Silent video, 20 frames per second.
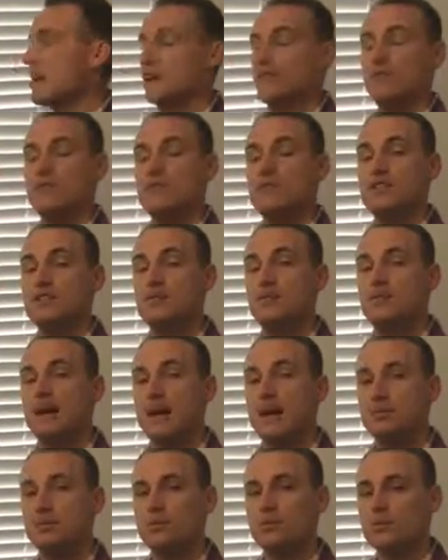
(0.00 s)
and the physical
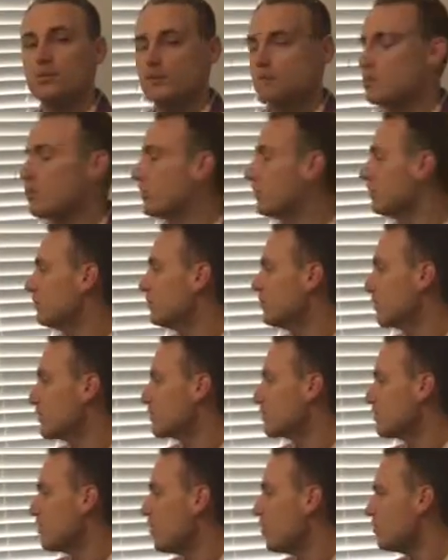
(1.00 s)
capital as one
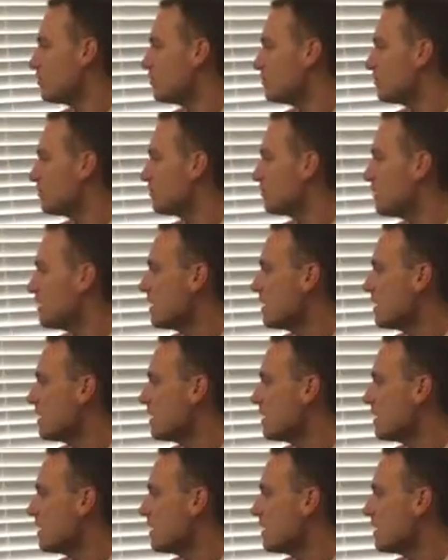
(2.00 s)
fixed cost.